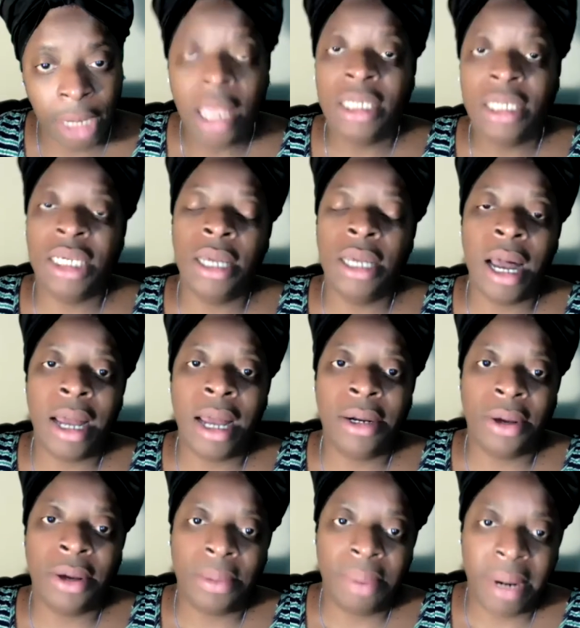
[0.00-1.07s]
See, God
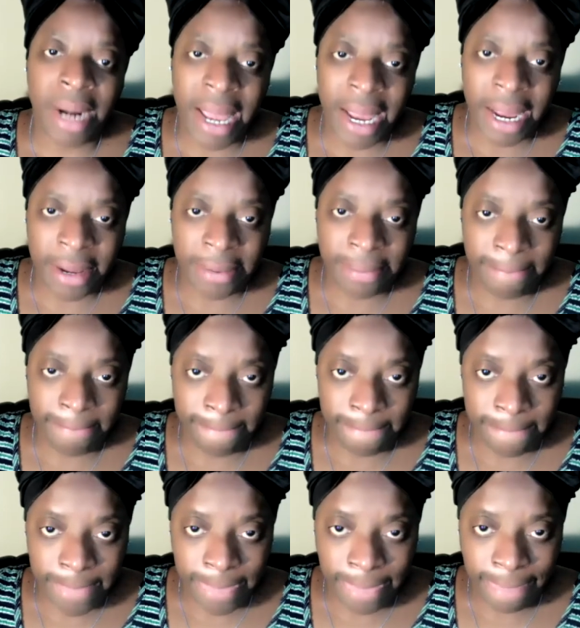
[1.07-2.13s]
don't play.
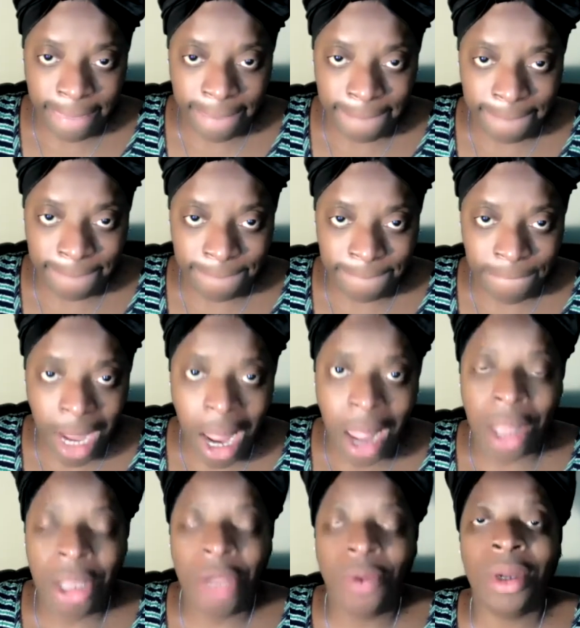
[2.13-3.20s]

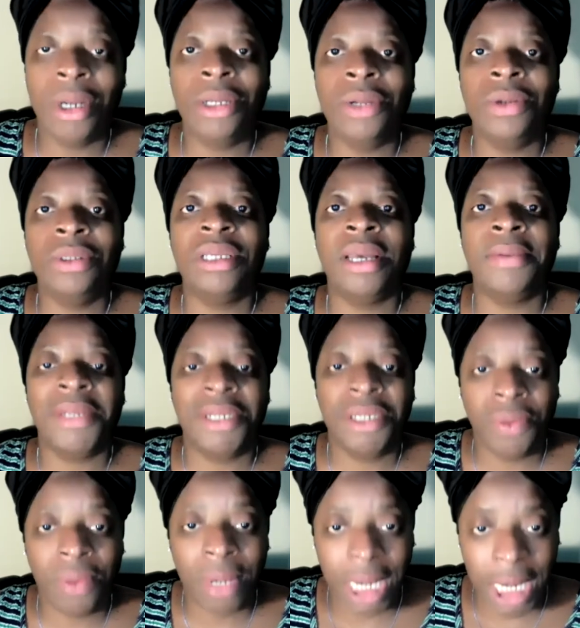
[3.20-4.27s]
You want to do something to
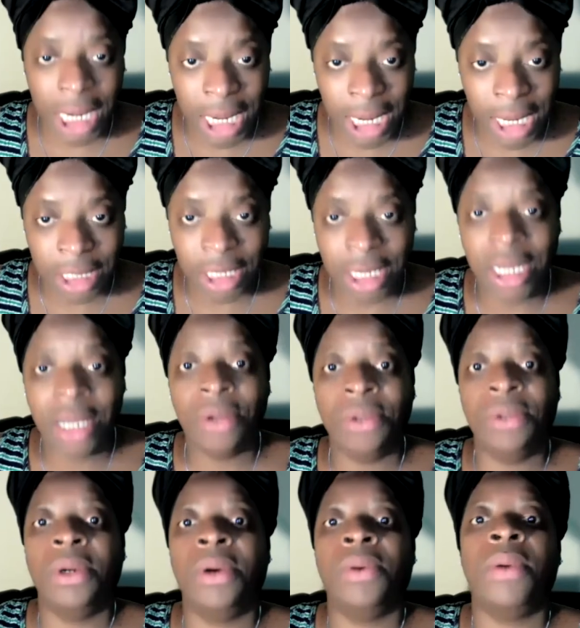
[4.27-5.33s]
one of his, and he gonna
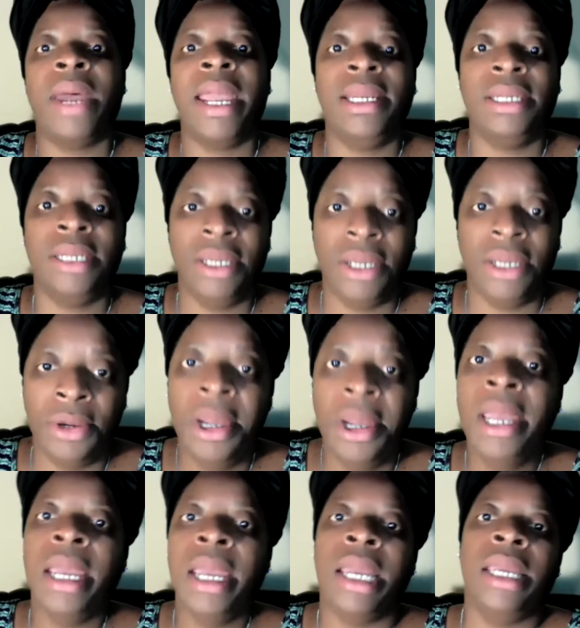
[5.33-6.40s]
do it right to you,
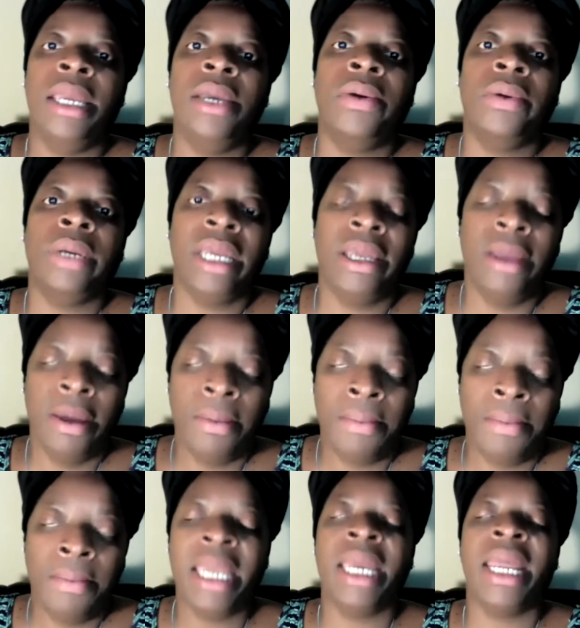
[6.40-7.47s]
and he gonna get
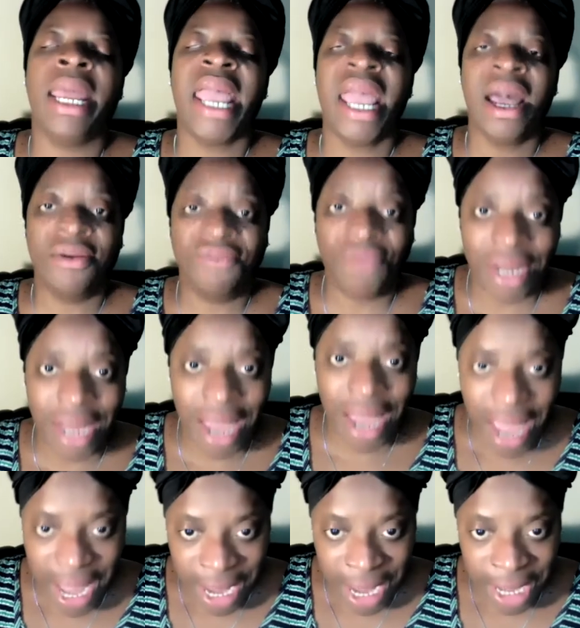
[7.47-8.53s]
make it hell for your
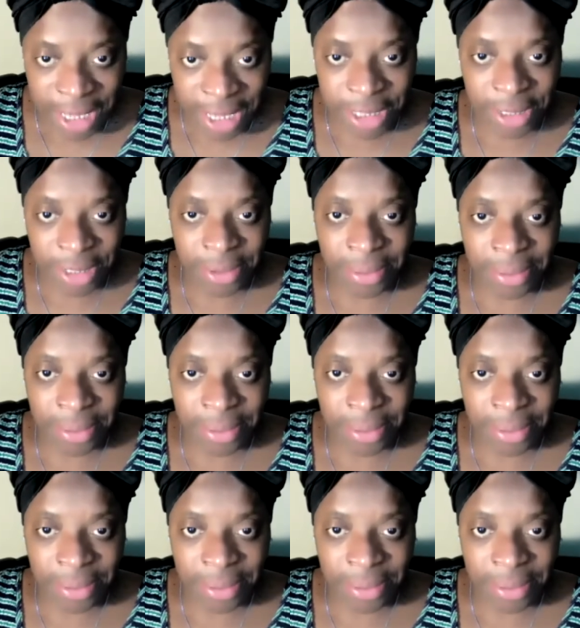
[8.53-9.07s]
ass.